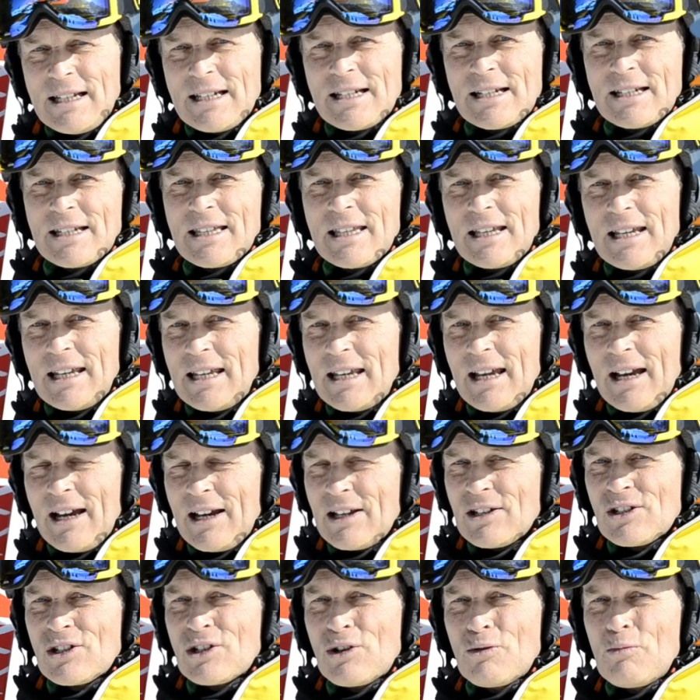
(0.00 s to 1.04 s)
This is the
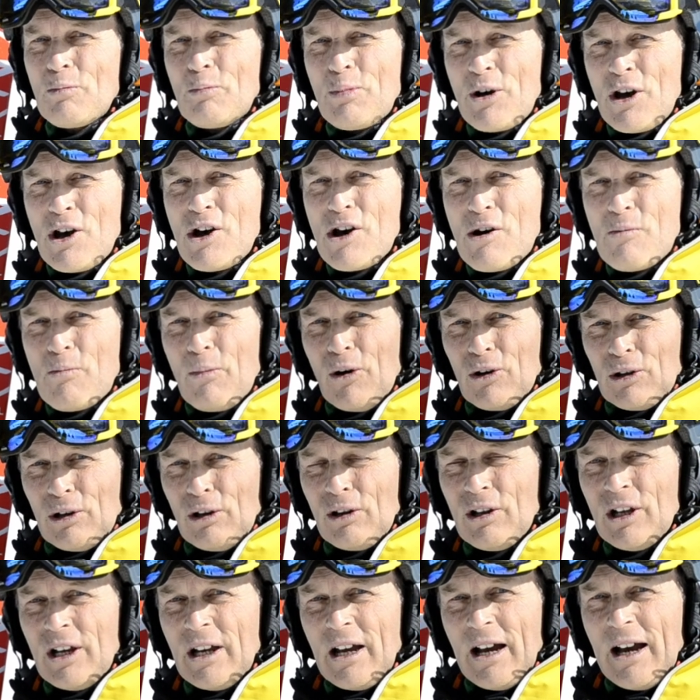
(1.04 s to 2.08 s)
uh, superb
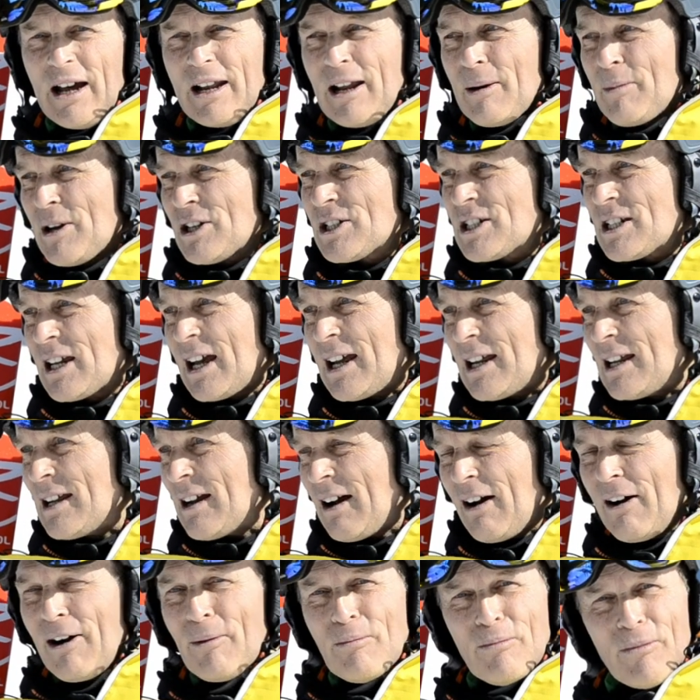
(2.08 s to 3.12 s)
model, and I must
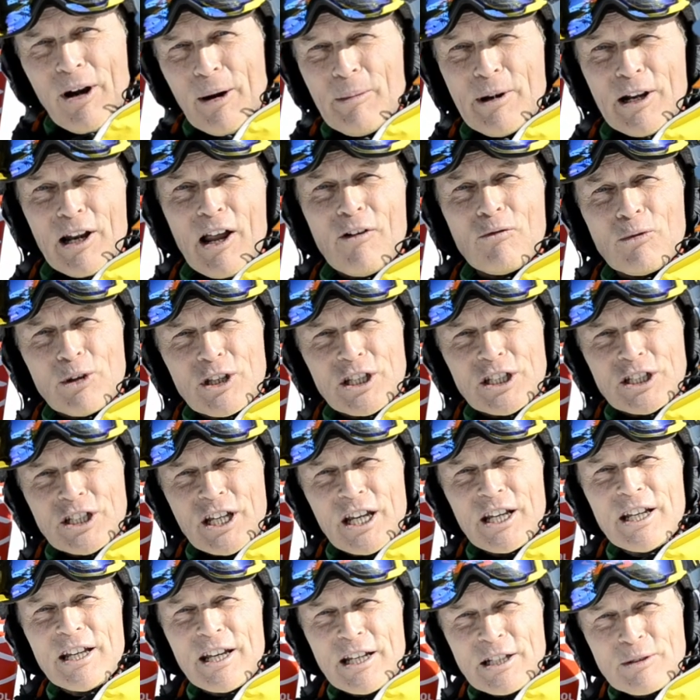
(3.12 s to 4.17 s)
say, I'm, I'm in love with this
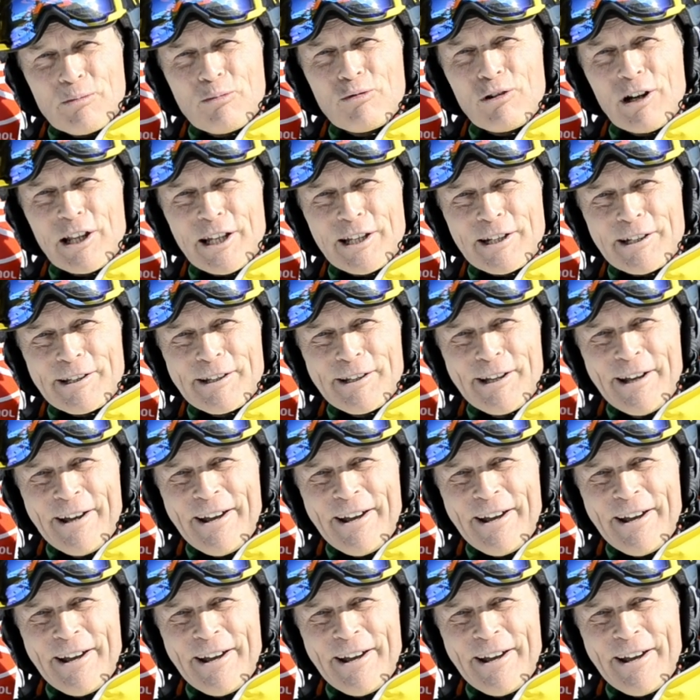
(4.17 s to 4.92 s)
ski. It's brilliant.